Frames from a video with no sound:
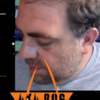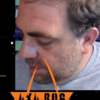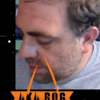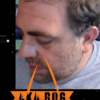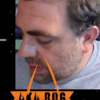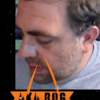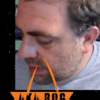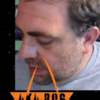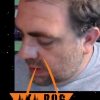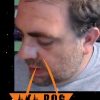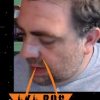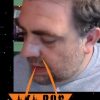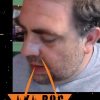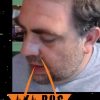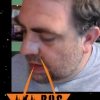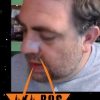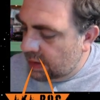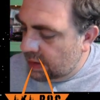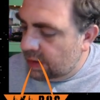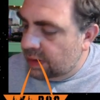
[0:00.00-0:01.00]
And
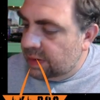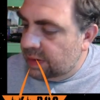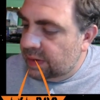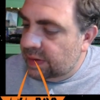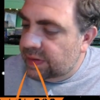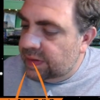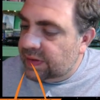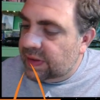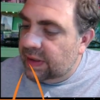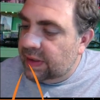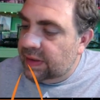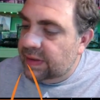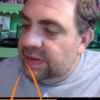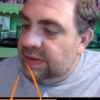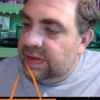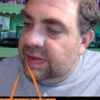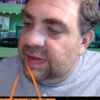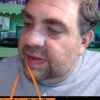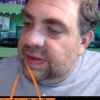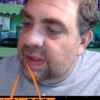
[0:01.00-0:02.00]
that is going to
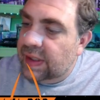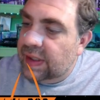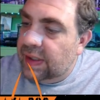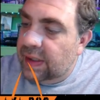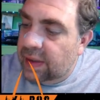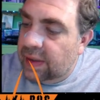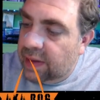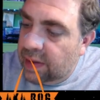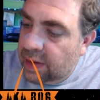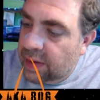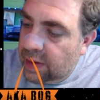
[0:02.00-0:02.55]
sit